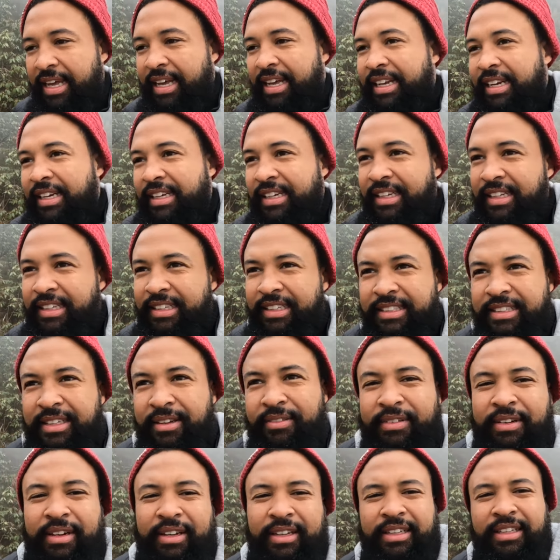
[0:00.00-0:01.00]
and I needed
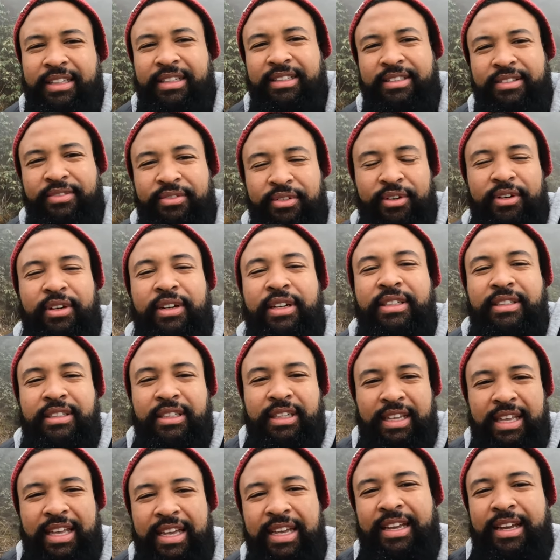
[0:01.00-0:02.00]
something like this for as
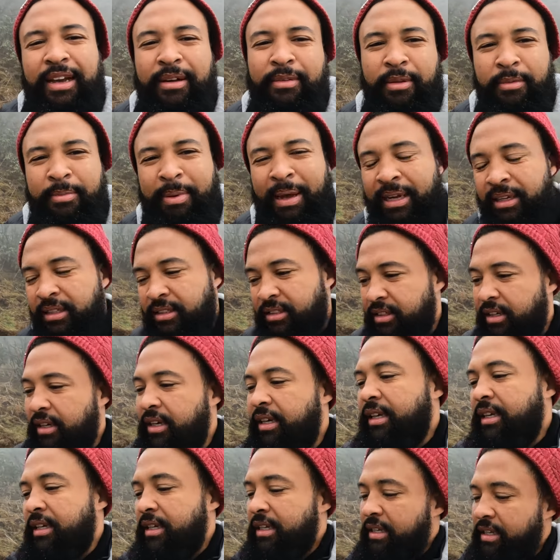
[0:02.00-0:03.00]
a kick up the
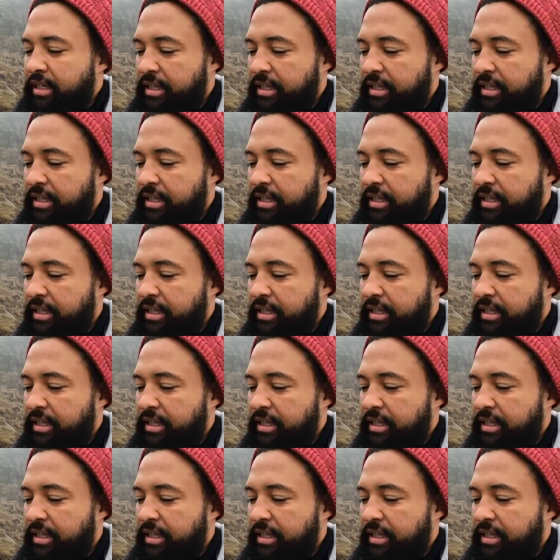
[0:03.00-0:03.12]
backside